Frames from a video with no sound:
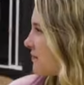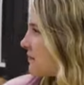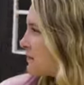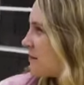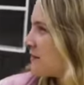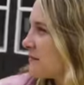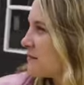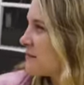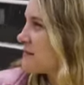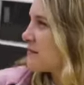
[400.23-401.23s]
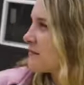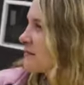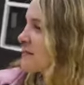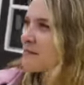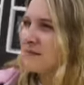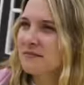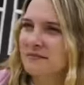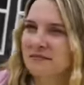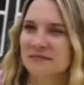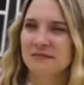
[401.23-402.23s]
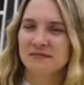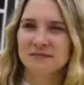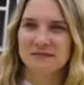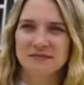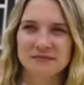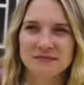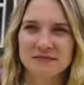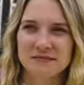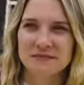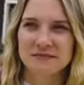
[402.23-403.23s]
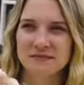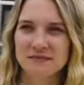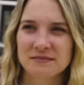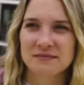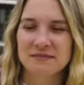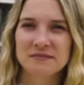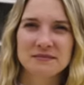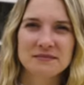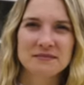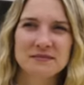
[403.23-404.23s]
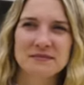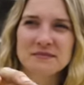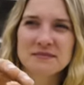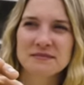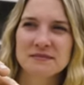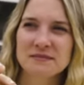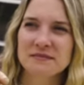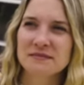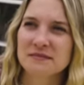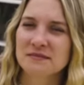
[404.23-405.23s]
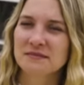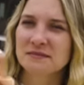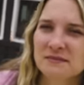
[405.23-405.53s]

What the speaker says: (not speaking)